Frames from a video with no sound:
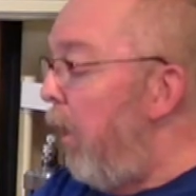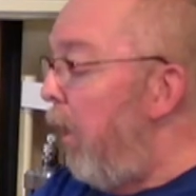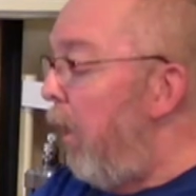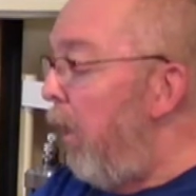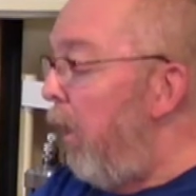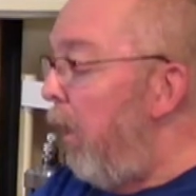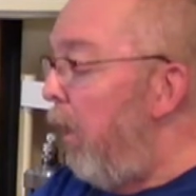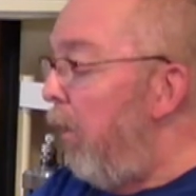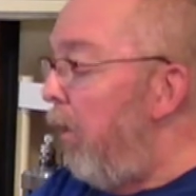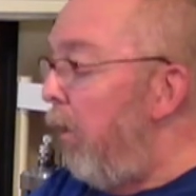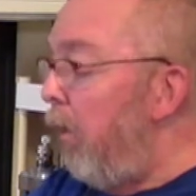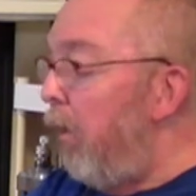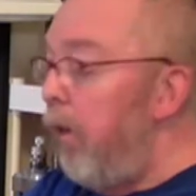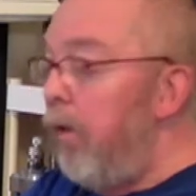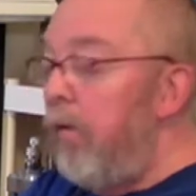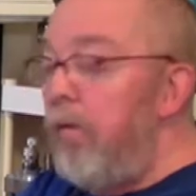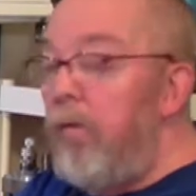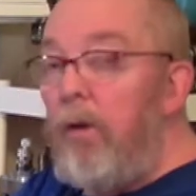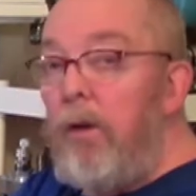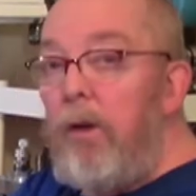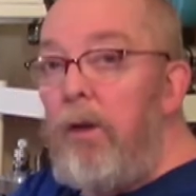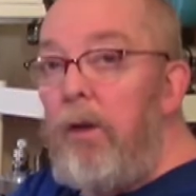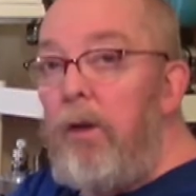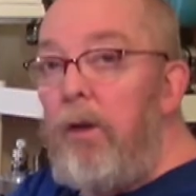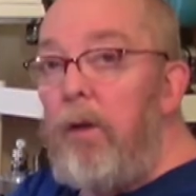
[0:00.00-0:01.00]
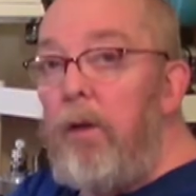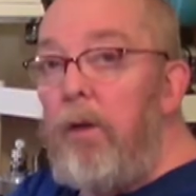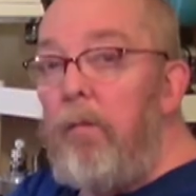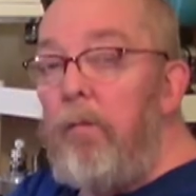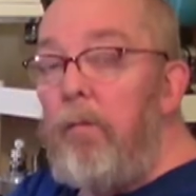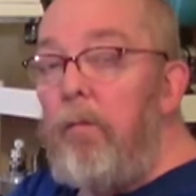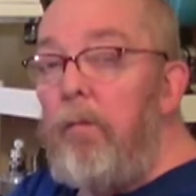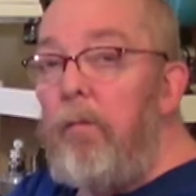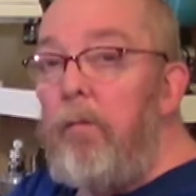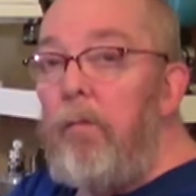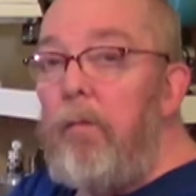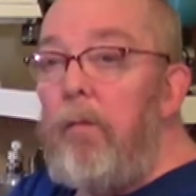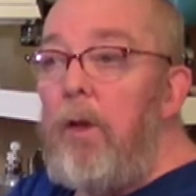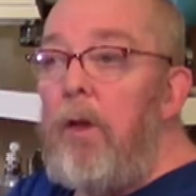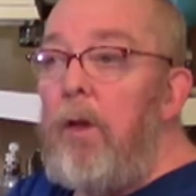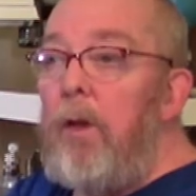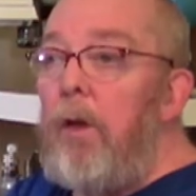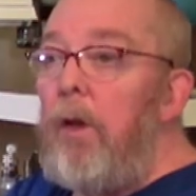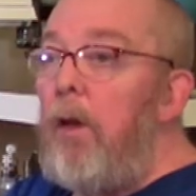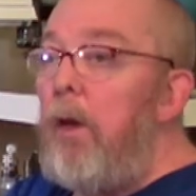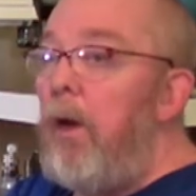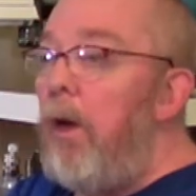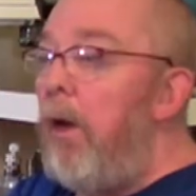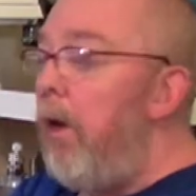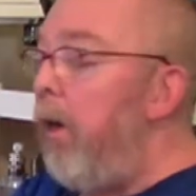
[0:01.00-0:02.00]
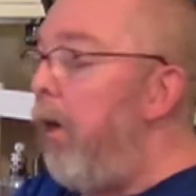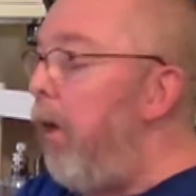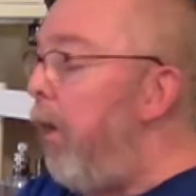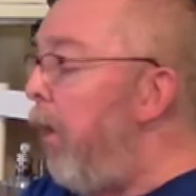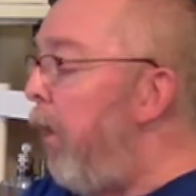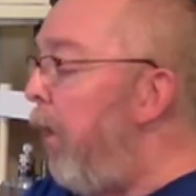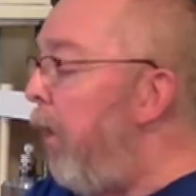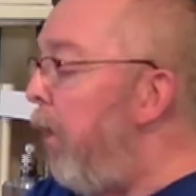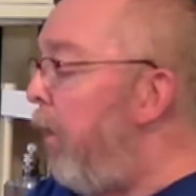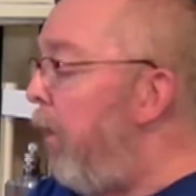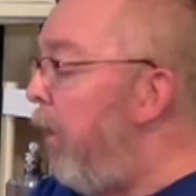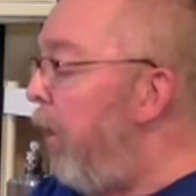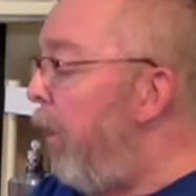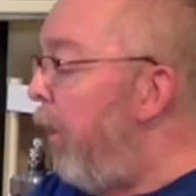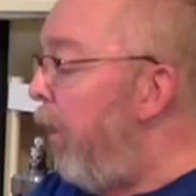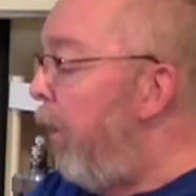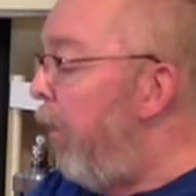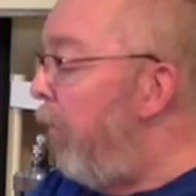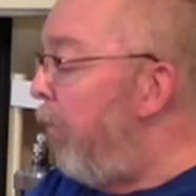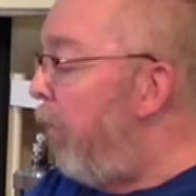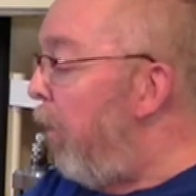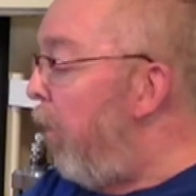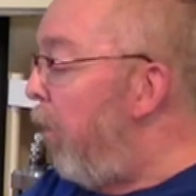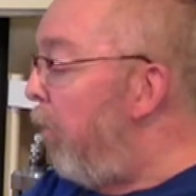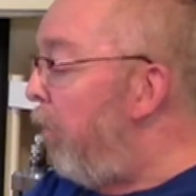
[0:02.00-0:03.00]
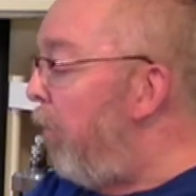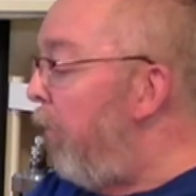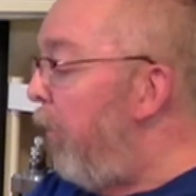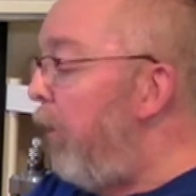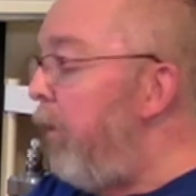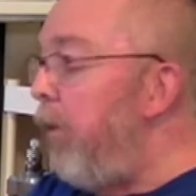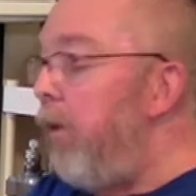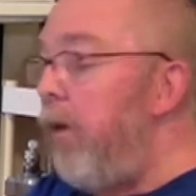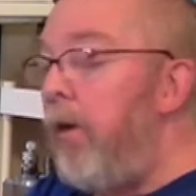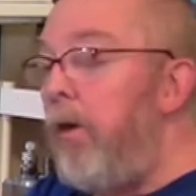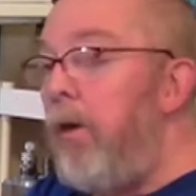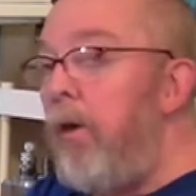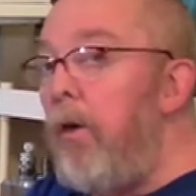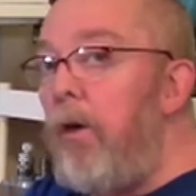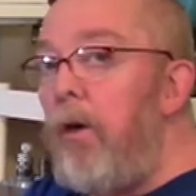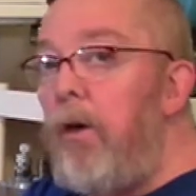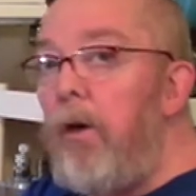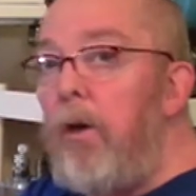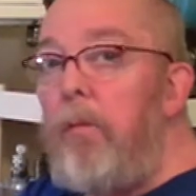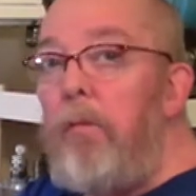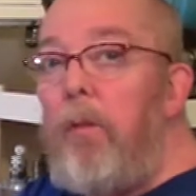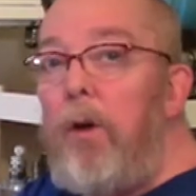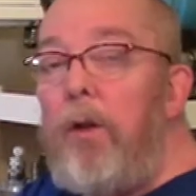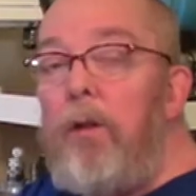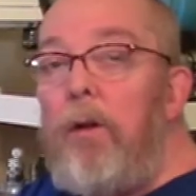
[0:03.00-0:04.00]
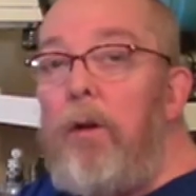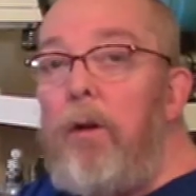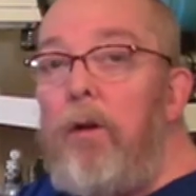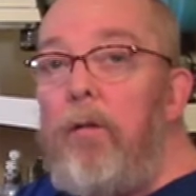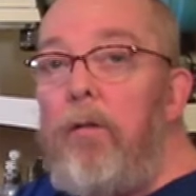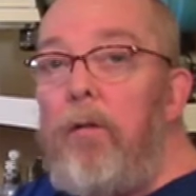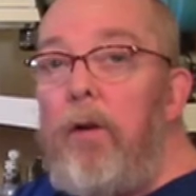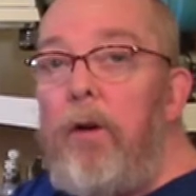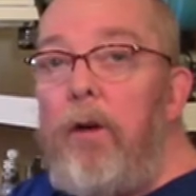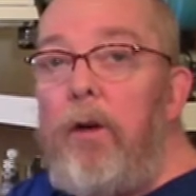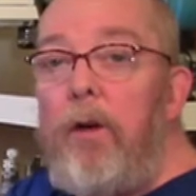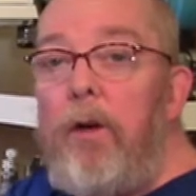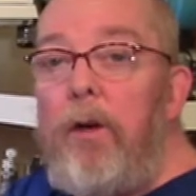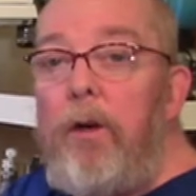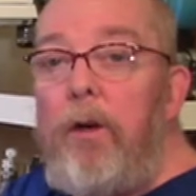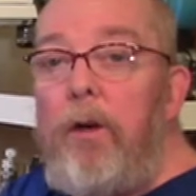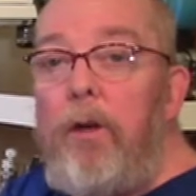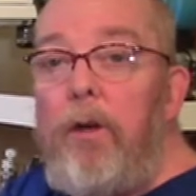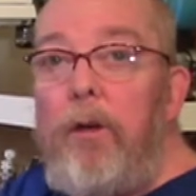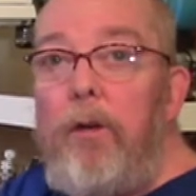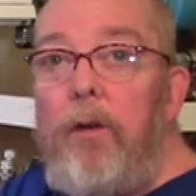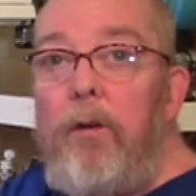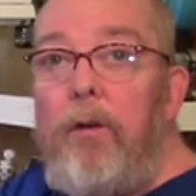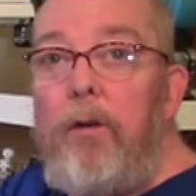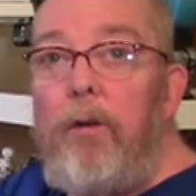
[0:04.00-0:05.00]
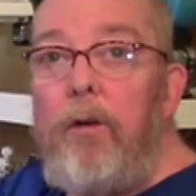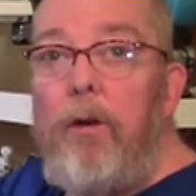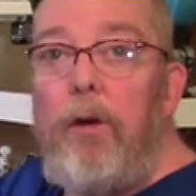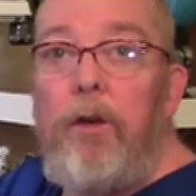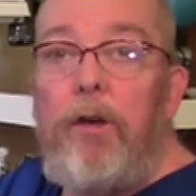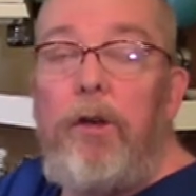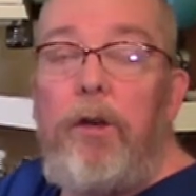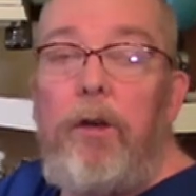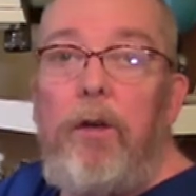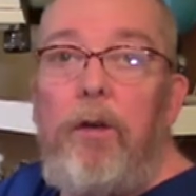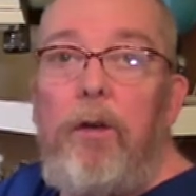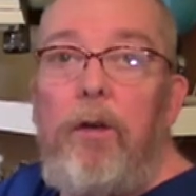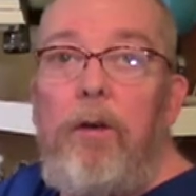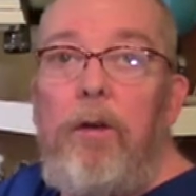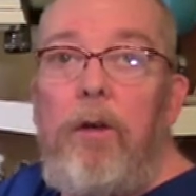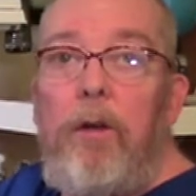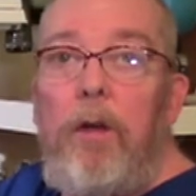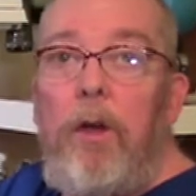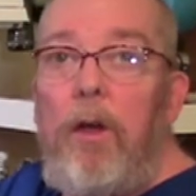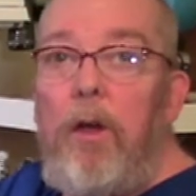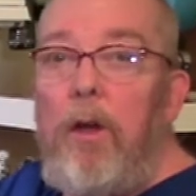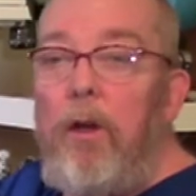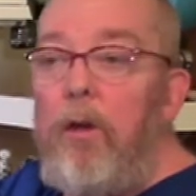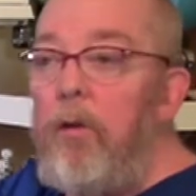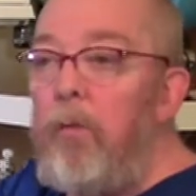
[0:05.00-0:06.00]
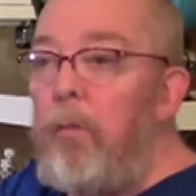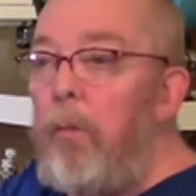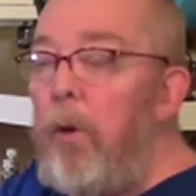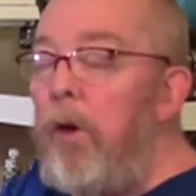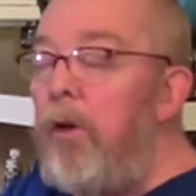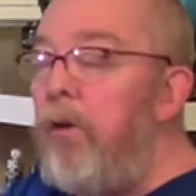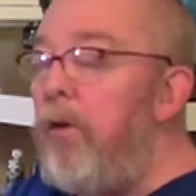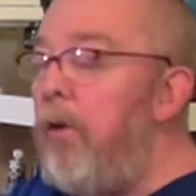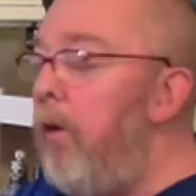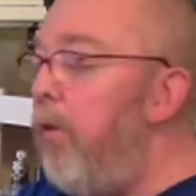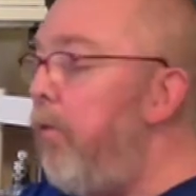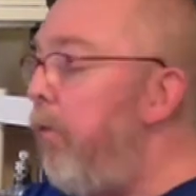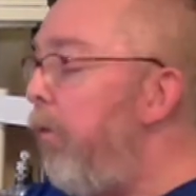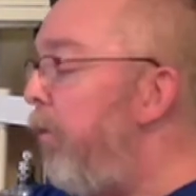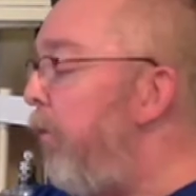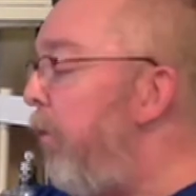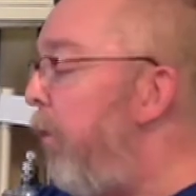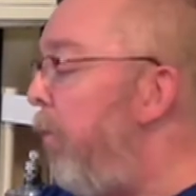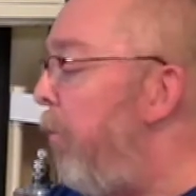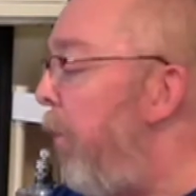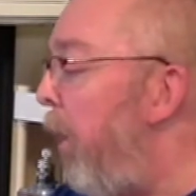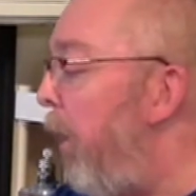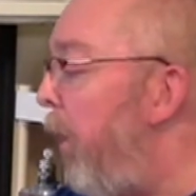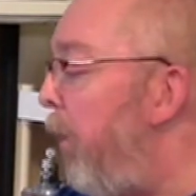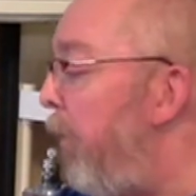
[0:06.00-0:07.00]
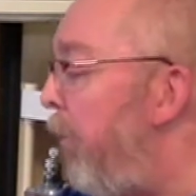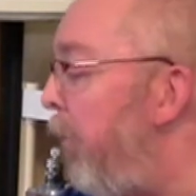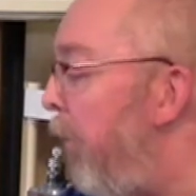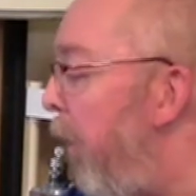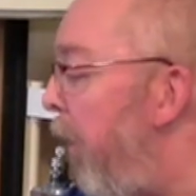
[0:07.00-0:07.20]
And they're convenient, and hopefully they're good, but they're very good nutrition, especially for somebody